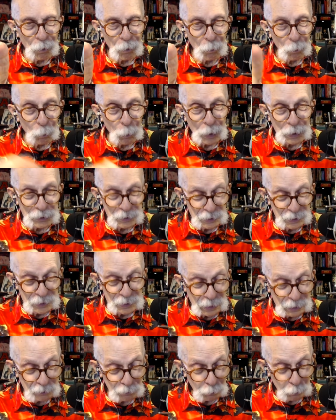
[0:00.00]
What, the
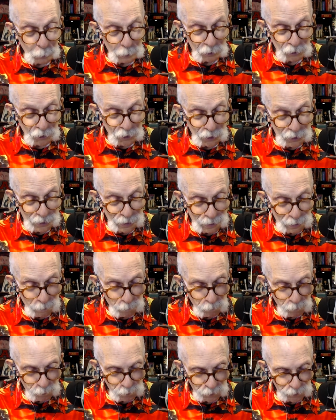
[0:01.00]
next question?
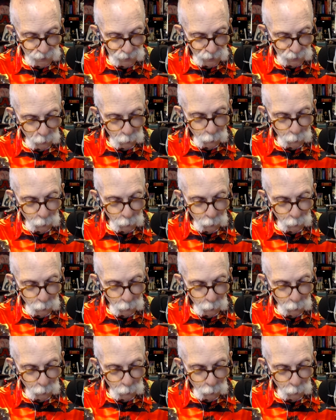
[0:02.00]
He knows